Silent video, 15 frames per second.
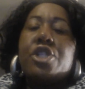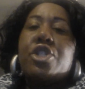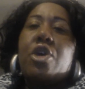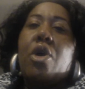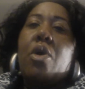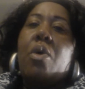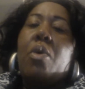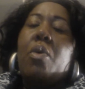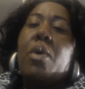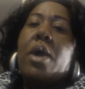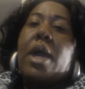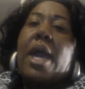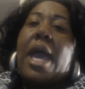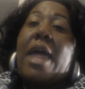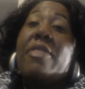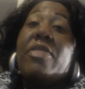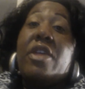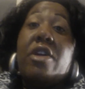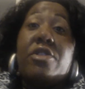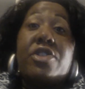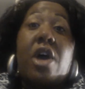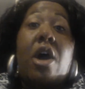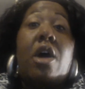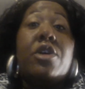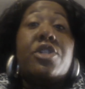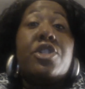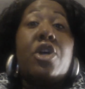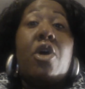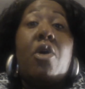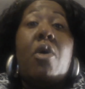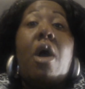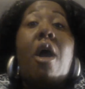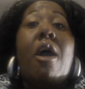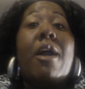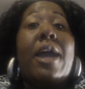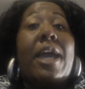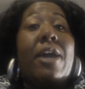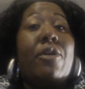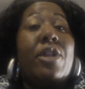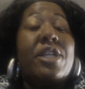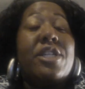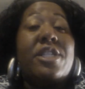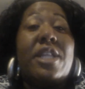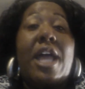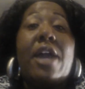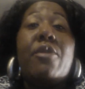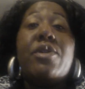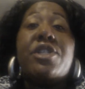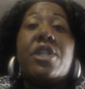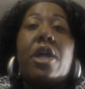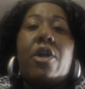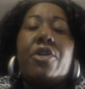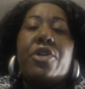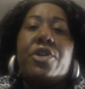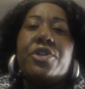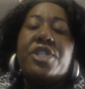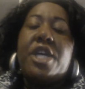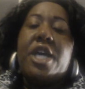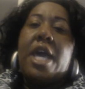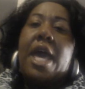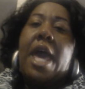And there's also our English language learners